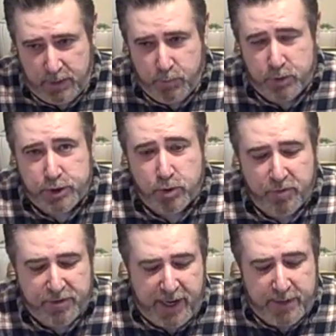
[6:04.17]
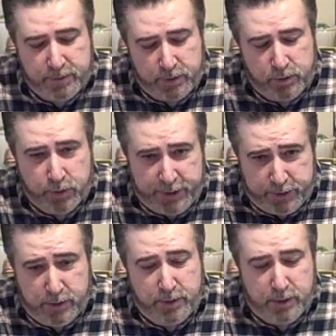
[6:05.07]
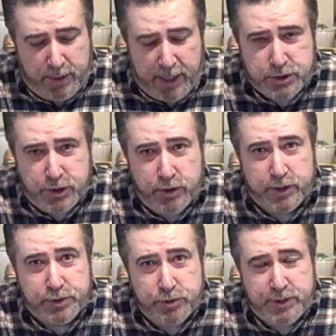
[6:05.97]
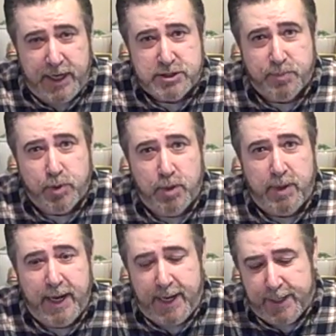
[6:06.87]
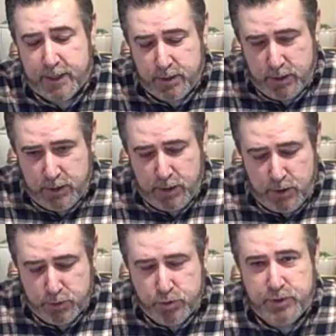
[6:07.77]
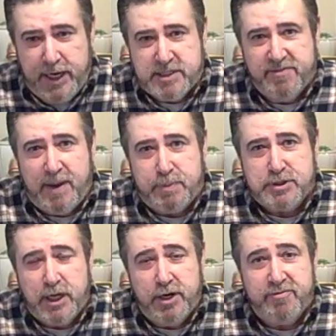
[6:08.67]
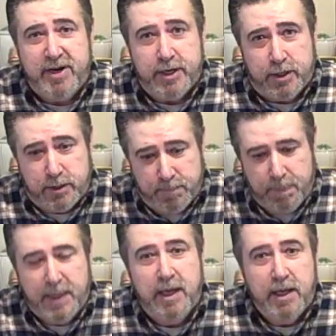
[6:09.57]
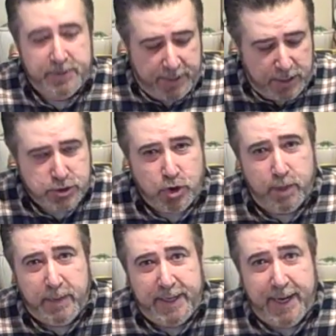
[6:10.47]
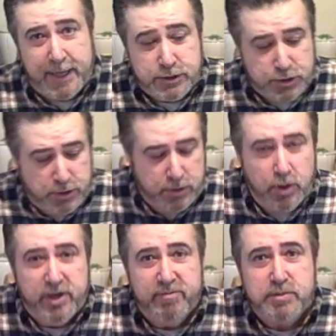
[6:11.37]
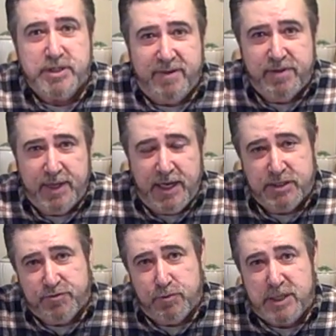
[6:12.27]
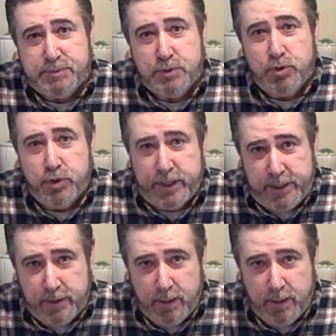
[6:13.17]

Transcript: Once they're off of that, they'll get 2 days of probiotic, 2 days of apple cider vinegar. Then I'll start my next. They'll give them 7 days for respiratory.